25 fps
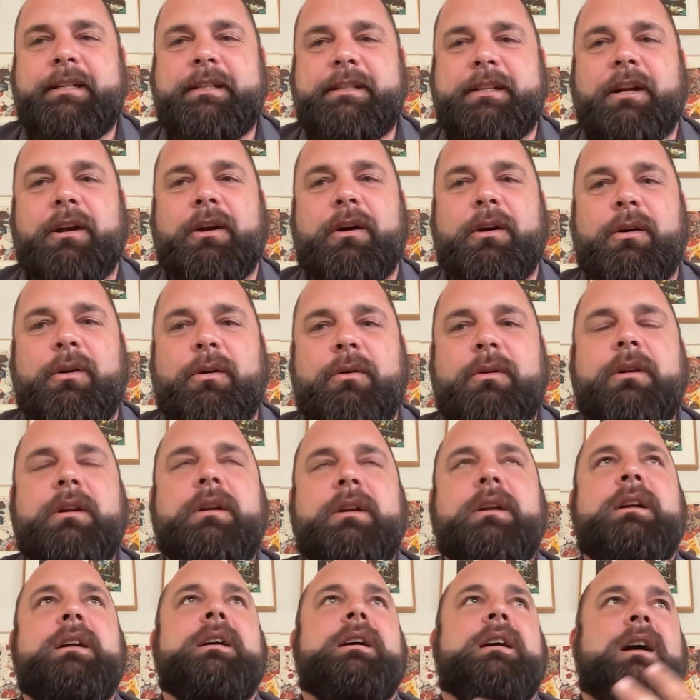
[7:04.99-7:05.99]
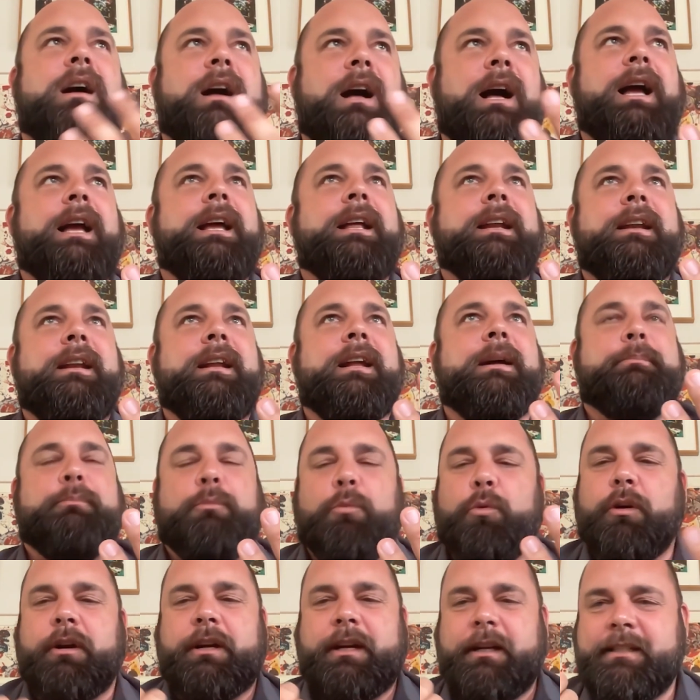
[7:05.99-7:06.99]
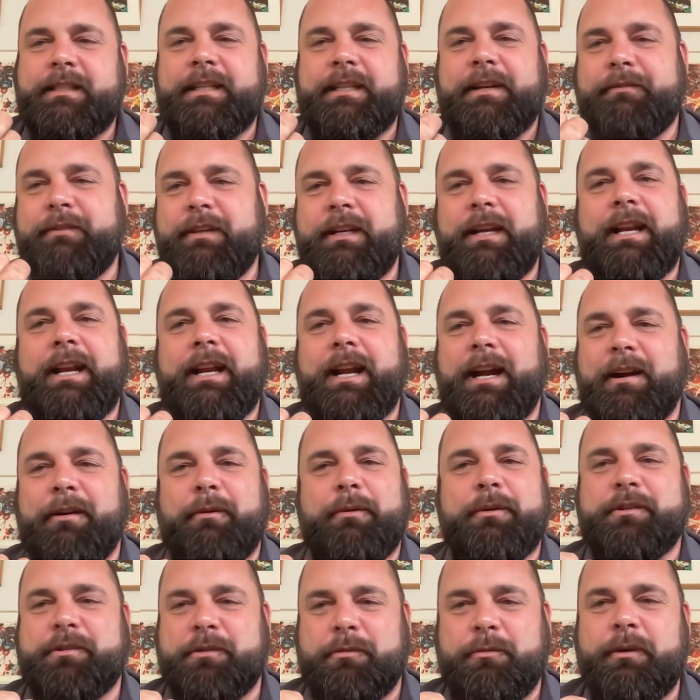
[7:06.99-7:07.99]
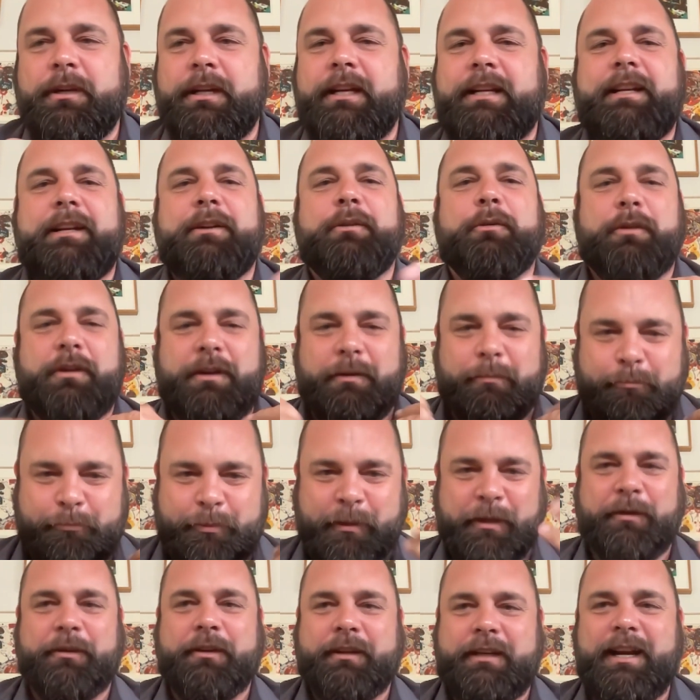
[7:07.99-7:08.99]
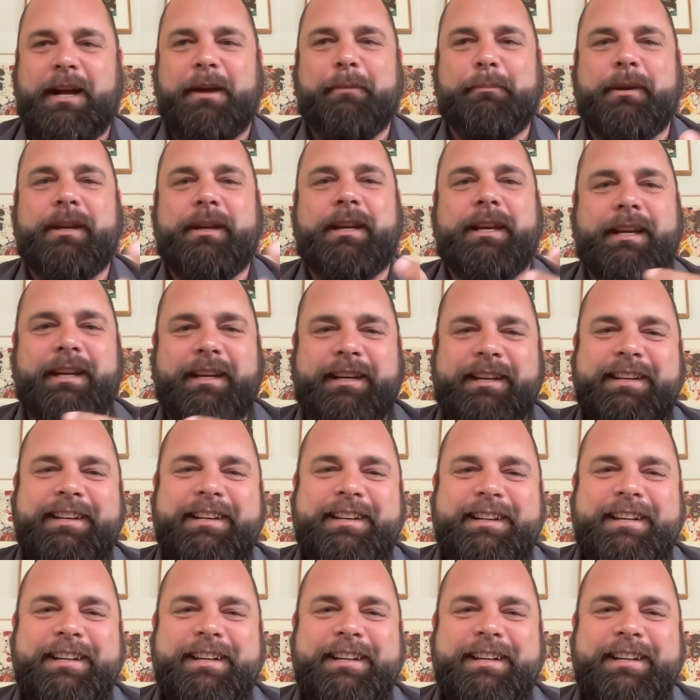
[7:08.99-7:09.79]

So I ended up working 78 hours a week in order to build a company,